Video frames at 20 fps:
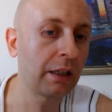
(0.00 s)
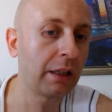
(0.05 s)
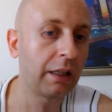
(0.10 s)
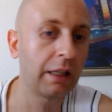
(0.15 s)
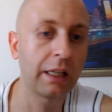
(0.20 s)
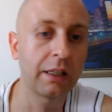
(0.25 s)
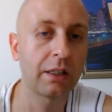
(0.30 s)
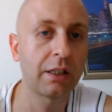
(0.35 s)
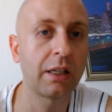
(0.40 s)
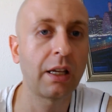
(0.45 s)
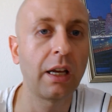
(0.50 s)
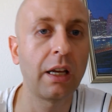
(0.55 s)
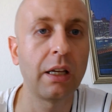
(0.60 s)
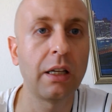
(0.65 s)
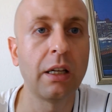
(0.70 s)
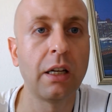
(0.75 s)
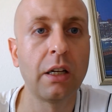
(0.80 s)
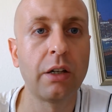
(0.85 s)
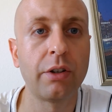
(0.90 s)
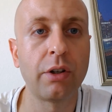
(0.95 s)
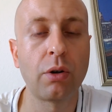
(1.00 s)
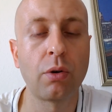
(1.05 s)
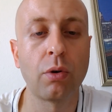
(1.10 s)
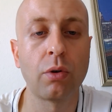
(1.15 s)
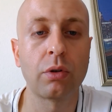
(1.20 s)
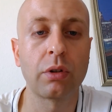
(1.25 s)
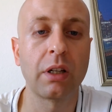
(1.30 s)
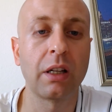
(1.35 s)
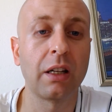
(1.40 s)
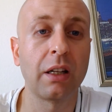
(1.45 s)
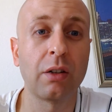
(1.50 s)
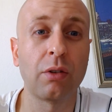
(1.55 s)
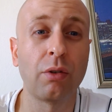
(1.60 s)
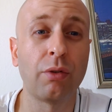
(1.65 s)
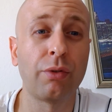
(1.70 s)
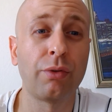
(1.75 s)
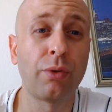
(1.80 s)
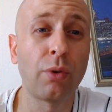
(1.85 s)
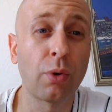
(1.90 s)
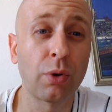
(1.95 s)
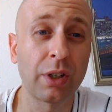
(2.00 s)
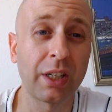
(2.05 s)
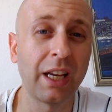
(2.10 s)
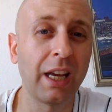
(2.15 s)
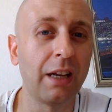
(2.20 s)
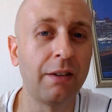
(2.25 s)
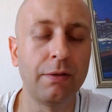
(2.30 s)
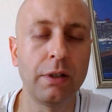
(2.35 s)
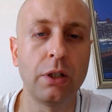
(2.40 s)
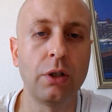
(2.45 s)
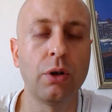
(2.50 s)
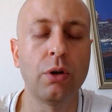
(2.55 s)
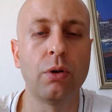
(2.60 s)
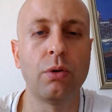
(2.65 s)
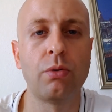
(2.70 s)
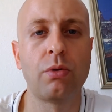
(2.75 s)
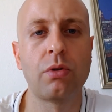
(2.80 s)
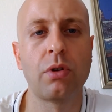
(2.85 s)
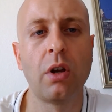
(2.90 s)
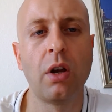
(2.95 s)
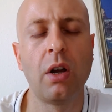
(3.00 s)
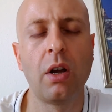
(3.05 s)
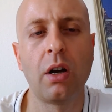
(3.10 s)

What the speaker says: let's say, record a lot of 4K videos.